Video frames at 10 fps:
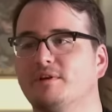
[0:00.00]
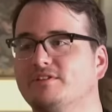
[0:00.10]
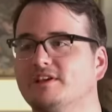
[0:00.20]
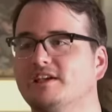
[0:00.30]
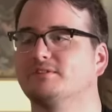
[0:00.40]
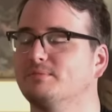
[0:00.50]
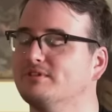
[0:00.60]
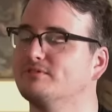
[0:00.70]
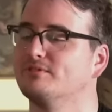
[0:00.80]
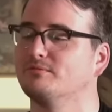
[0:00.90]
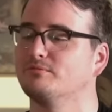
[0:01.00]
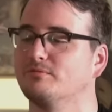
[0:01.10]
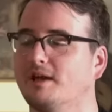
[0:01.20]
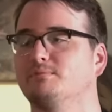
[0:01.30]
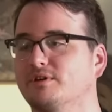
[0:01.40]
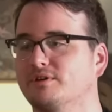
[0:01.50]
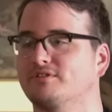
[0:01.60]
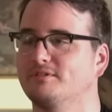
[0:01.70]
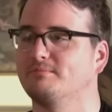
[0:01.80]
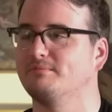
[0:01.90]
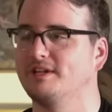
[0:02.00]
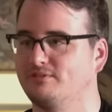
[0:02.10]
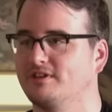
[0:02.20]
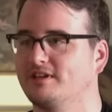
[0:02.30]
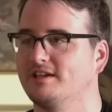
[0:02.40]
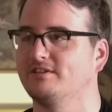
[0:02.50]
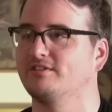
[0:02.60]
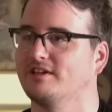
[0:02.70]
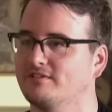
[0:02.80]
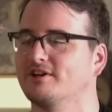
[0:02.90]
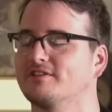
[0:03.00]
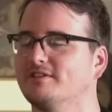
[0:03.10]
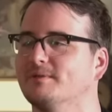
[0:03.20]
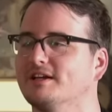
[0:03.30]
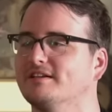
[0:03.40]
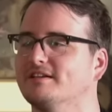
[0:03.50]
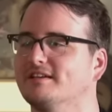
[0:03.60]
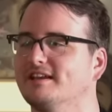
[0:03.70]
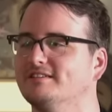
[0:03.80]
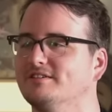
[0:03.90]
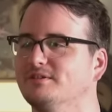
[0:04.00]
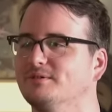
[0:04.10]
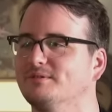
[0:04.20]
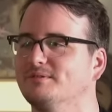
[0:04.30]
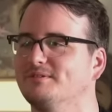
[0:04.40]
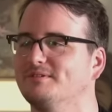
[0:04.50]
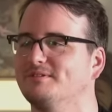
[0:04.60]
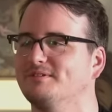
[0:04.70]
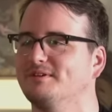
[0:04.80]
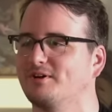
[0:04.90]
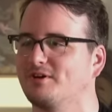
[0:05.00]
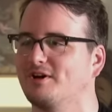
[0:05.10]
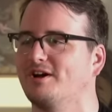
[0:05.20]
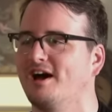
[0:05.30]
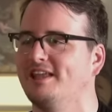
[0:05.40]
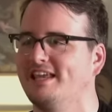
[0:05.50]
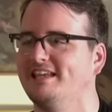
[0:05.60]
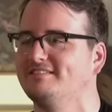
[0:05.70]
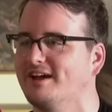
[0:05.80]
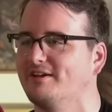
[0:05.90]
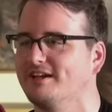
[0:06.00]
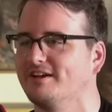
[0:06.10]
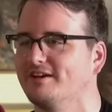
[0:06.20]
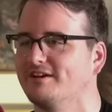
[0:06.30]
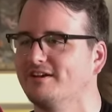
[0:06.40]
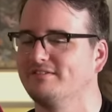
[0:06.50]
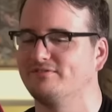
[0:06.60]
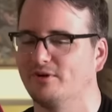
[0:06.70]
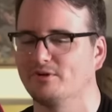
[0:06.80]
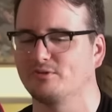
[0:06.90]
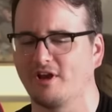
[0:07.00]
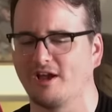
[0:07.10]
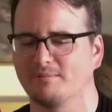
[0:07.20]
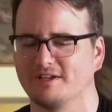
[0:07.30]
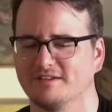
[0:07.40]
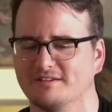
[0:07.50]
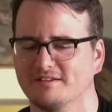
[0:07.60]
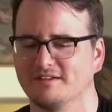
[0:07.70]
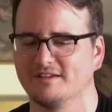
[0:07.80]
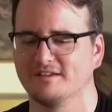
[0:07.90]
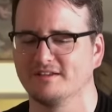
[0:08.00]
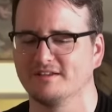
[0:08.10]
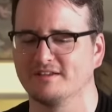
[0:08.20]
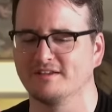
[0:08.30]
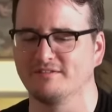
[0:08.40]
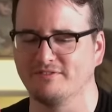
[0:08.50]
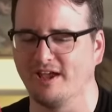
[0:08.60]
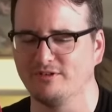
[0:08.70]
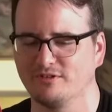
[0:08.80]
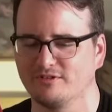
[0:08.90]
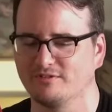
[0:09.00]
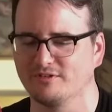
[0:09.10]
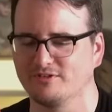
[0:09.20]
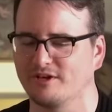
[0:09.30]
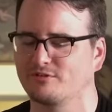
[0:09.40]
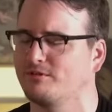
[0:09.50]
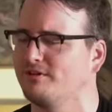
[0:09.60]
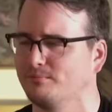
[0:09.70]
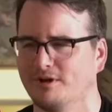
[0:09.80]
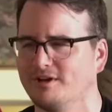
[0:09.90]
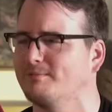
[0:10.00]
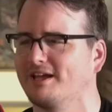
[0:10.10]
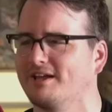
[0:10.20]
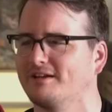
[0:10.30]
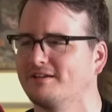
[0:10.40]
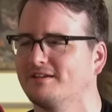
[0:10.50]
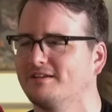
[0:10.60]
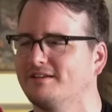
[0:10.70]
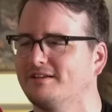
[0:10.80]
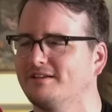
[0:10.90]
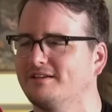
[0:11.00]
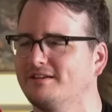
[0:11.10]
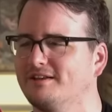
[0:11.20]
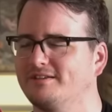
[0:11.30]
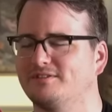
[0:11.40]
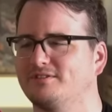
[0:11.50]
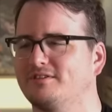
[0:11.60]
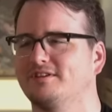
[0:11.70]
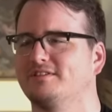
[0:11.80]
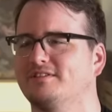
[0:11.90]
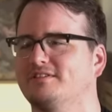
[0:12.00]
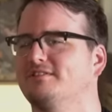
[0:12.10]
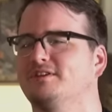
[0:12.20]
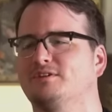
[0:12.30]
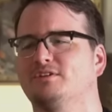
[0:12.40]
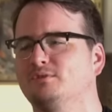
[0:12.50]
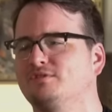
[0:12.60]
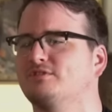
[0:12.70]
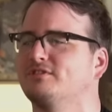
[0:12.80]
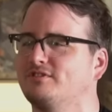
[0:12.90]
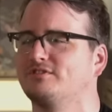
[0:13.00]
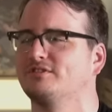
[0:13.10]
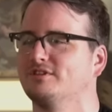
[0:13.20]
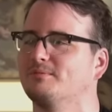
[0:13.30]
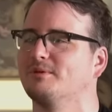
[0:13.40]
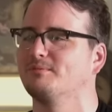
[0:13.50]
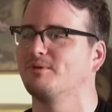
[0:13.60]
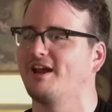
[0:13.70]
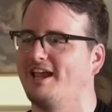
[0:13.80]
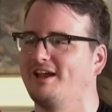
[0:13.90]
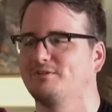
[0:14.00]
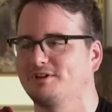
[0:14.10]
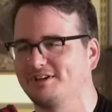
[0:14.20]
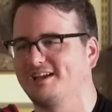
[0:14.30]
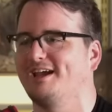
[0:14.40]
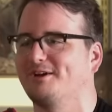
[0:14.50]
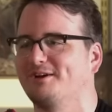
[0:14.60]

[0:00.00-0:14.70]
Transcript: say is Bizzle read books to each of the kids and tucked them in, and you uh, hid down here photoshopping confessions of a sex crazed money man it's the, the they're used to just a little bit more handle and care